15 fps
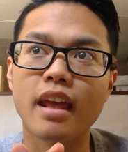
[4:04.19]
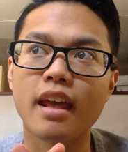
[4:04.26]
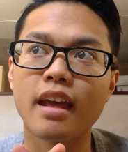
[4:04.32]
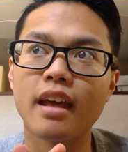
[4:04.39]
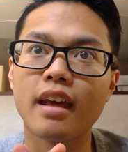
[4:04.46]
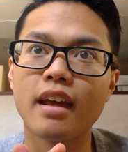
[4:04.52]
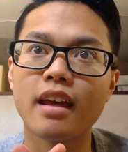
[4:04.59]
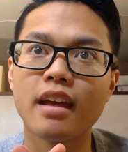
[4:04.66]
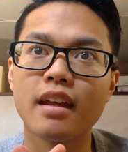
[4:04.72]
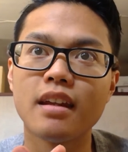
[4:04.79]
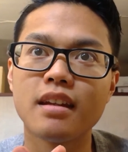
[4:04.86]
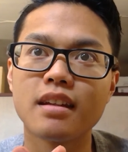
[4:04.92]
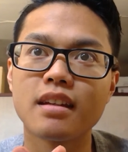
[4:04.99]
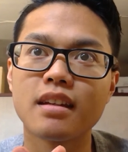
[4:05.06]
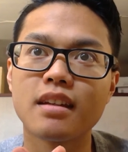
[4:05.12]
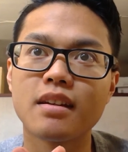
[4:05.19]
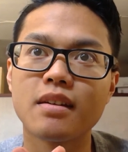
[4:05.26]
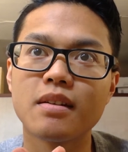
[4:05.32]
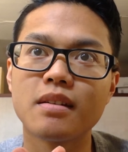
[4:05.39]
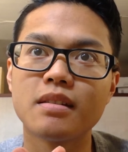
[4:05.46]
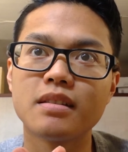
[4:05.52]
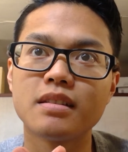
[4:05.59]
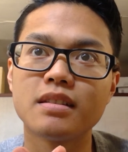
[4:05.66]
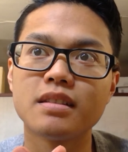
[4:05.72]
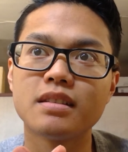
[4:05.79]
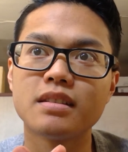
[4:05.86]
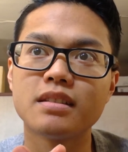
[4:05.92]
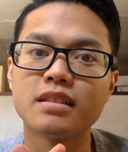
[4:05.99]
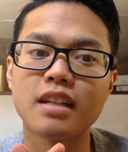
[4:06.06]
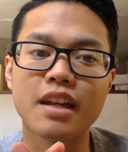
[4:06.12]
And
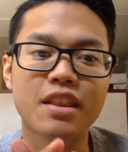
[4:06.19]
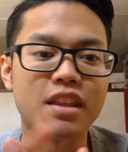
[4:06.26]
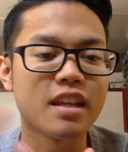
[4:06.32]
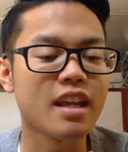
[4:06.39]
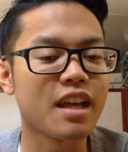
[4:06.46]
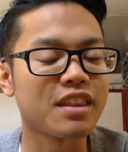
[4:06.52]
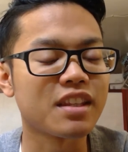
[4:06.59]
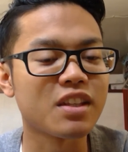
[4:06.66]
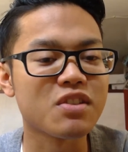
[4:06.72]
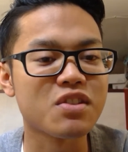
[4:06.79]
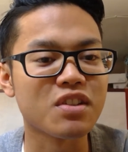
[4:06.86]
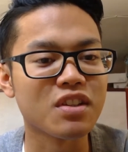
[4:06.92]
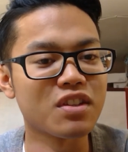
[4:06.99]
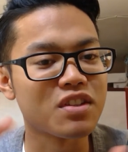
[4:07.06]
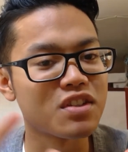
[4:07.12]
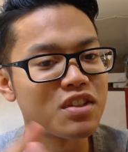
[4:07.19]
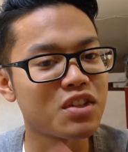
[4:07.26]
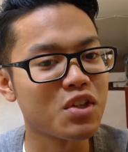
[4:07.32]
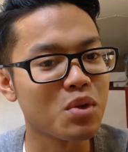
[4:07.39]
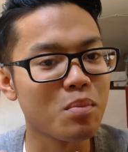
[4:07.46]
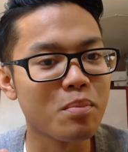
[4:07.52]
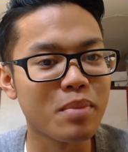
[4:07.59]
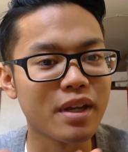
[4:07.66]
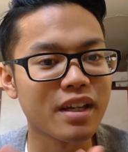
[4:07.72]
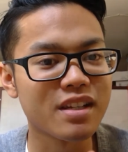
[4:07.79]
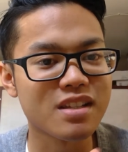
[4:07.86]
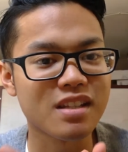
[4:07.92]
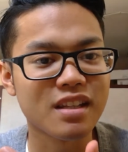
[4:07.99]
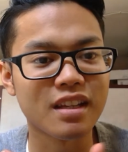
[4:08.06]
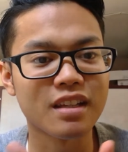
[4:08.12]
I think those are the 2
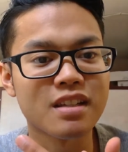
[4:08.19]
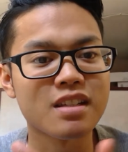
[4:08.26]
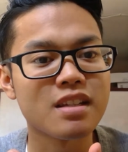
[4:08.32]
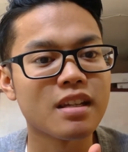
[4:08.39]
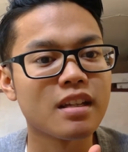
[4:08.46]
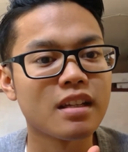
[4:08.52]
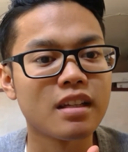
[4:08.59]
biggest things.